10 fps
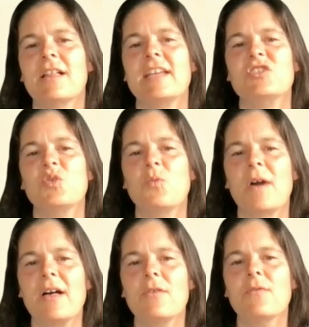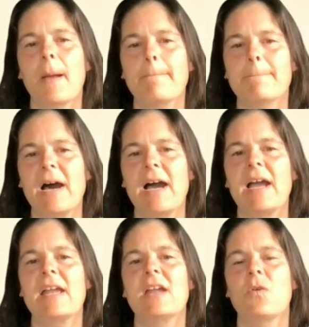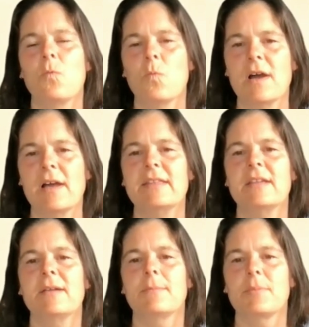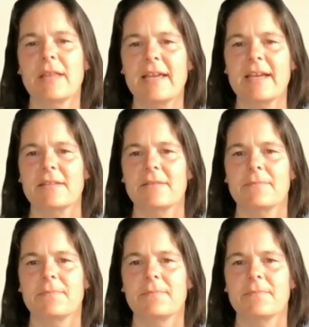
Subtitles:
a 12-by-1 plan.